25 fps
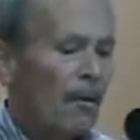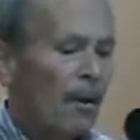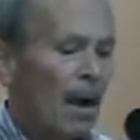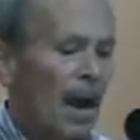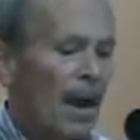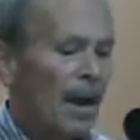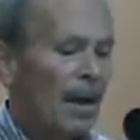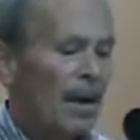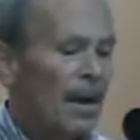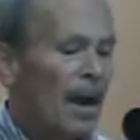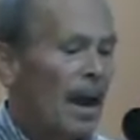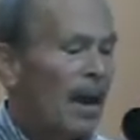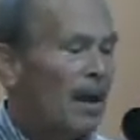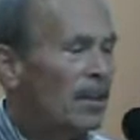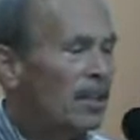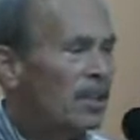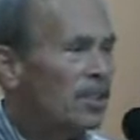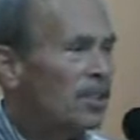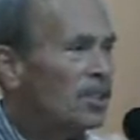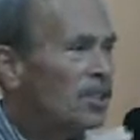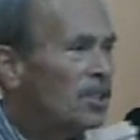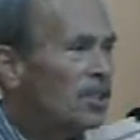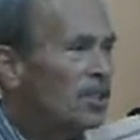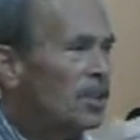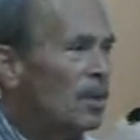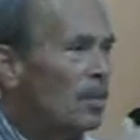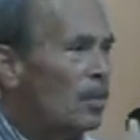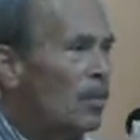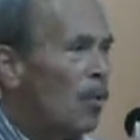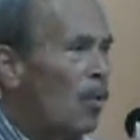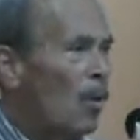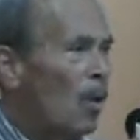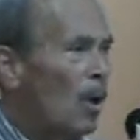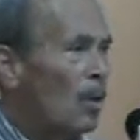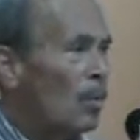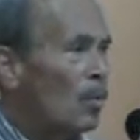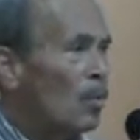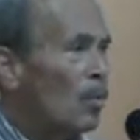Right? Now this is
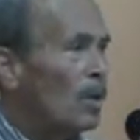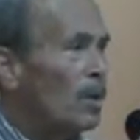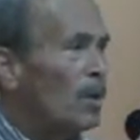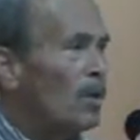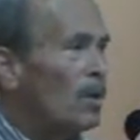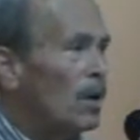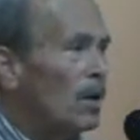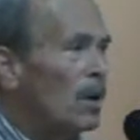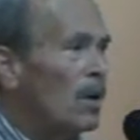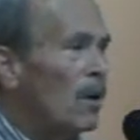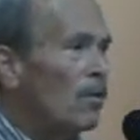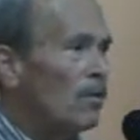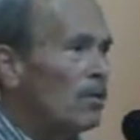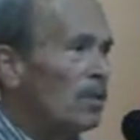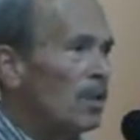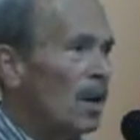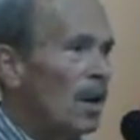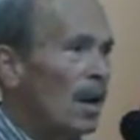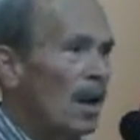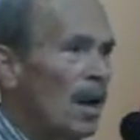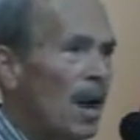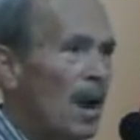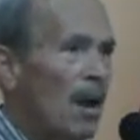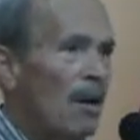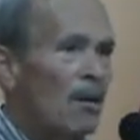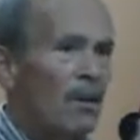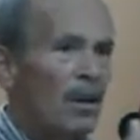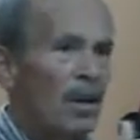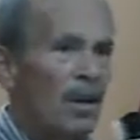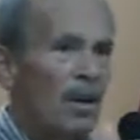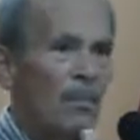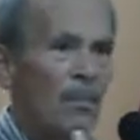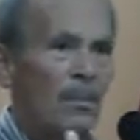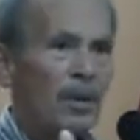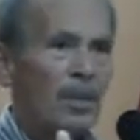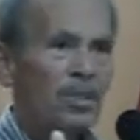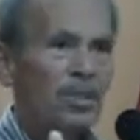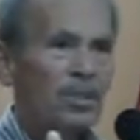important. When you go to the county
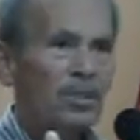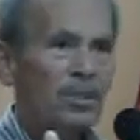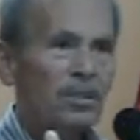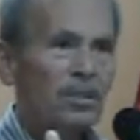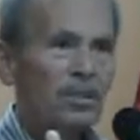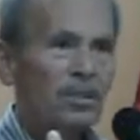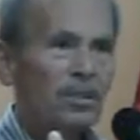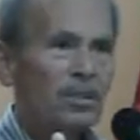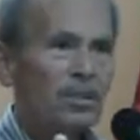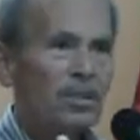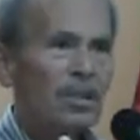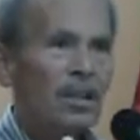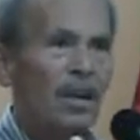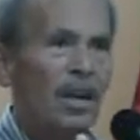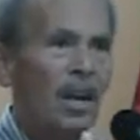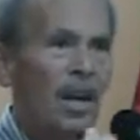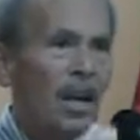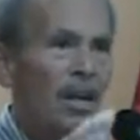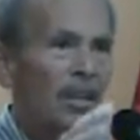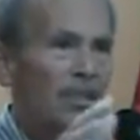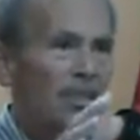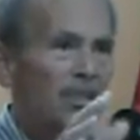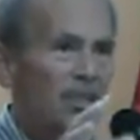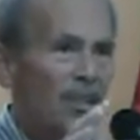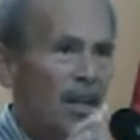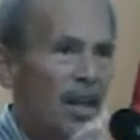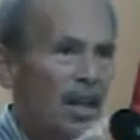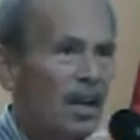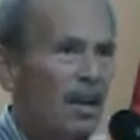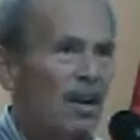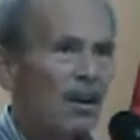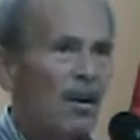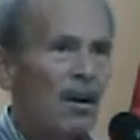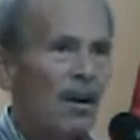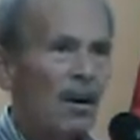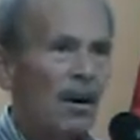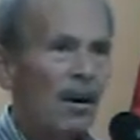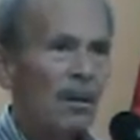commissions, you gotta stay
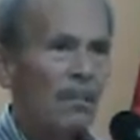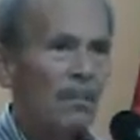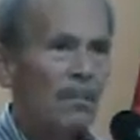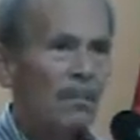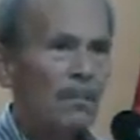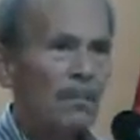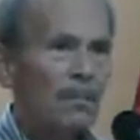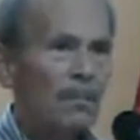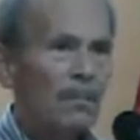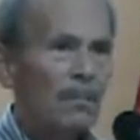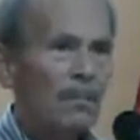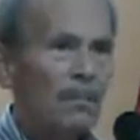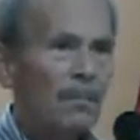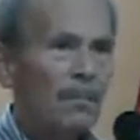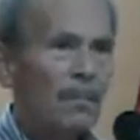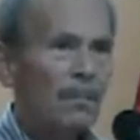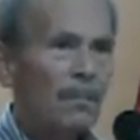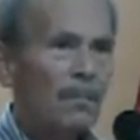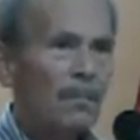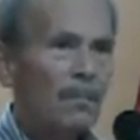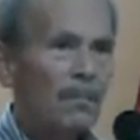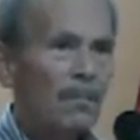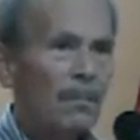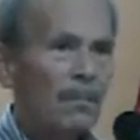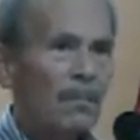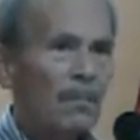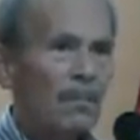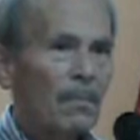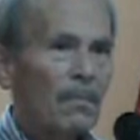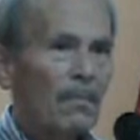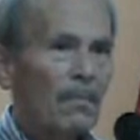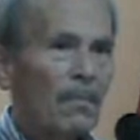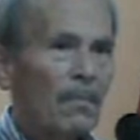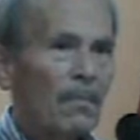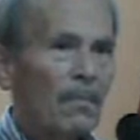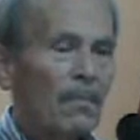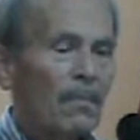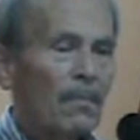calm.
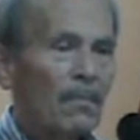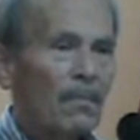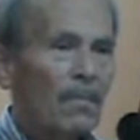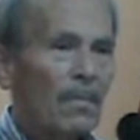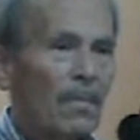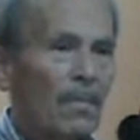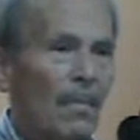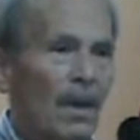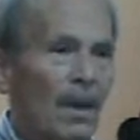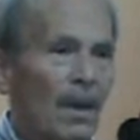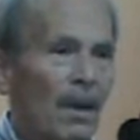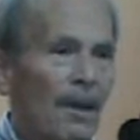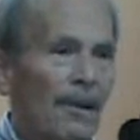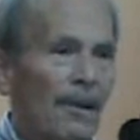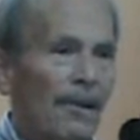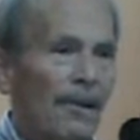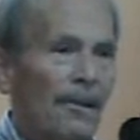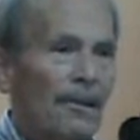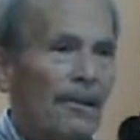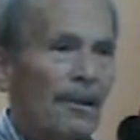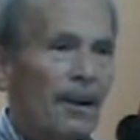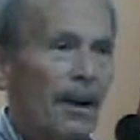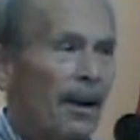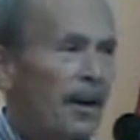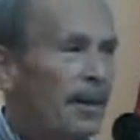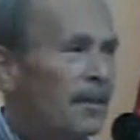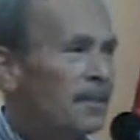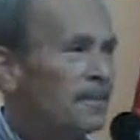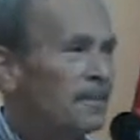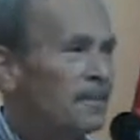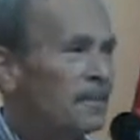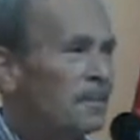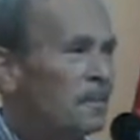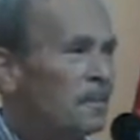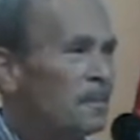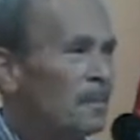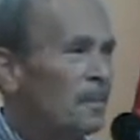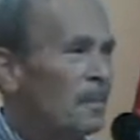Right?
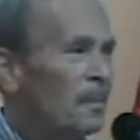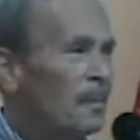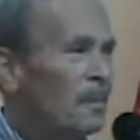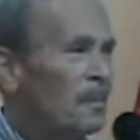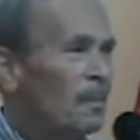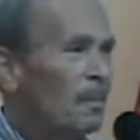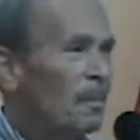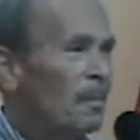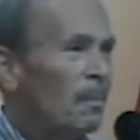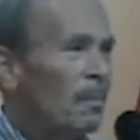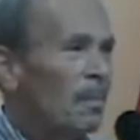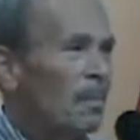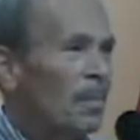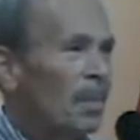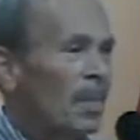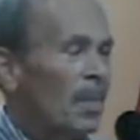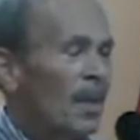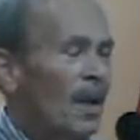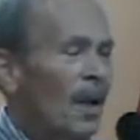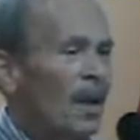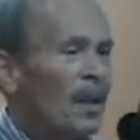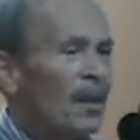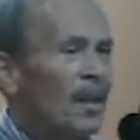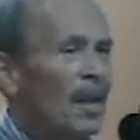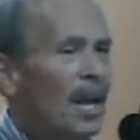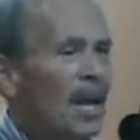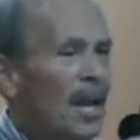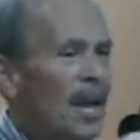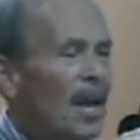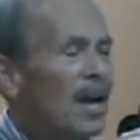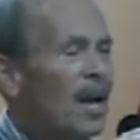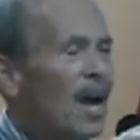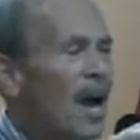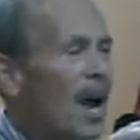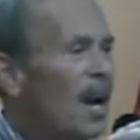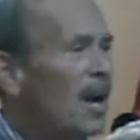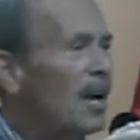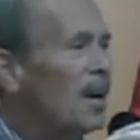They
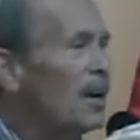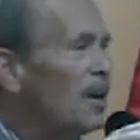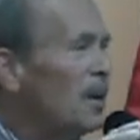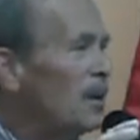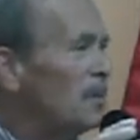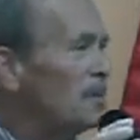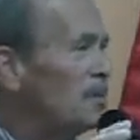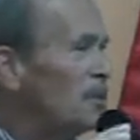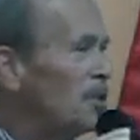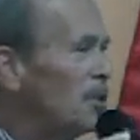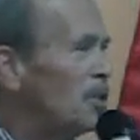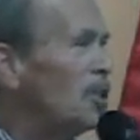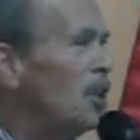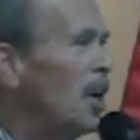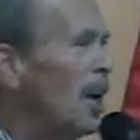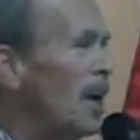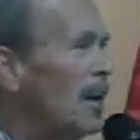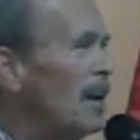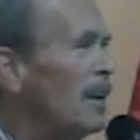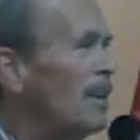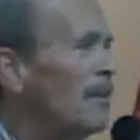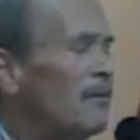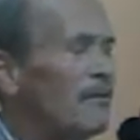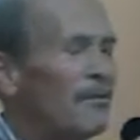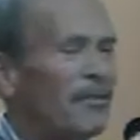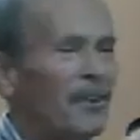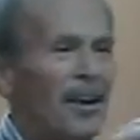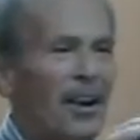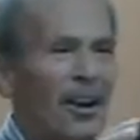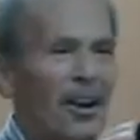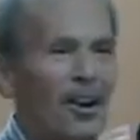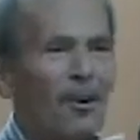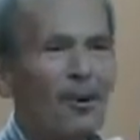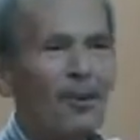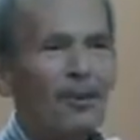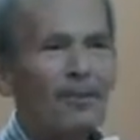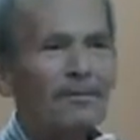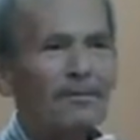get kind of upset if you
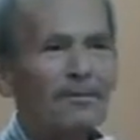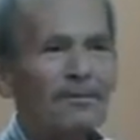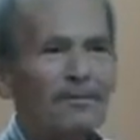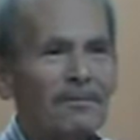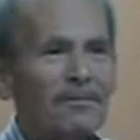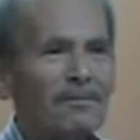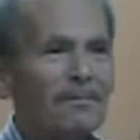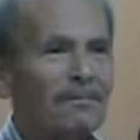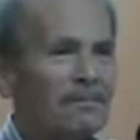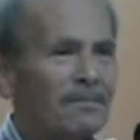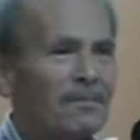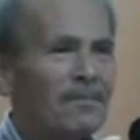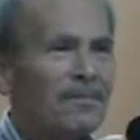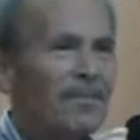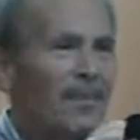don't.